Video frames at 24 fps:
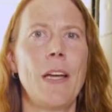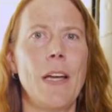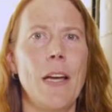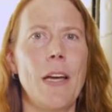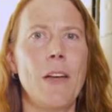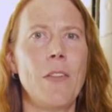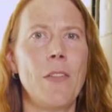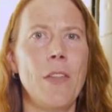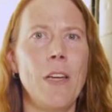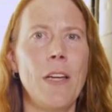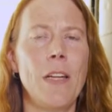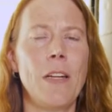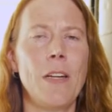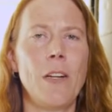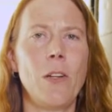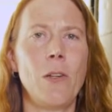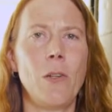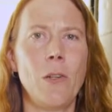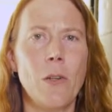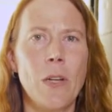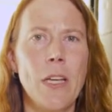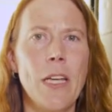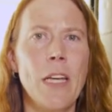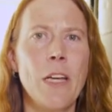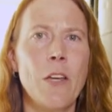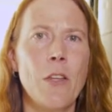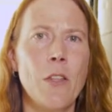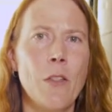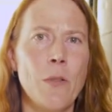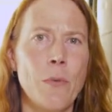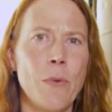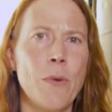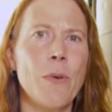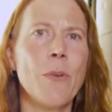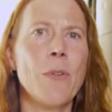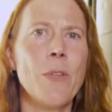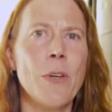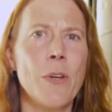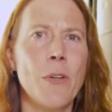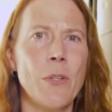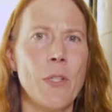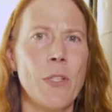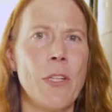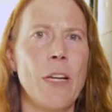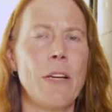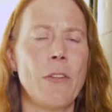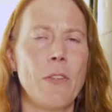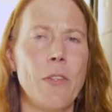and then looking through
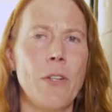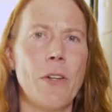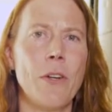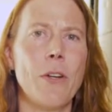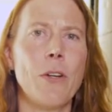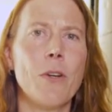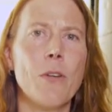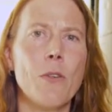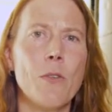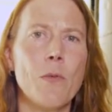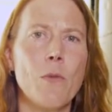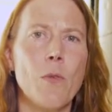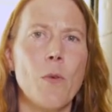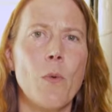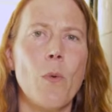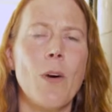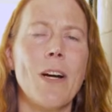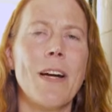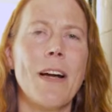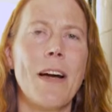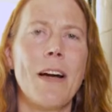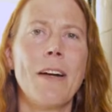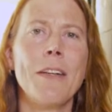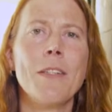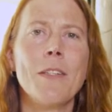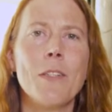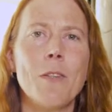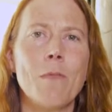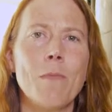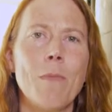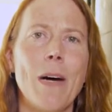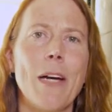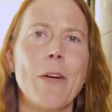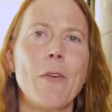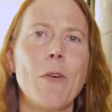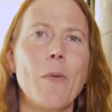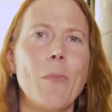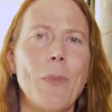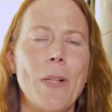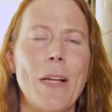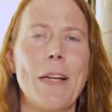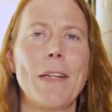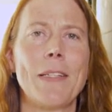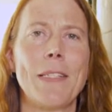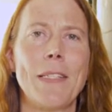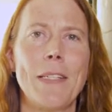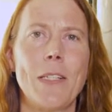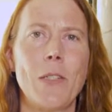those net tows for what kinds of
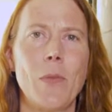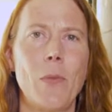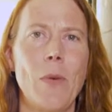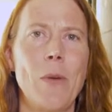microplastics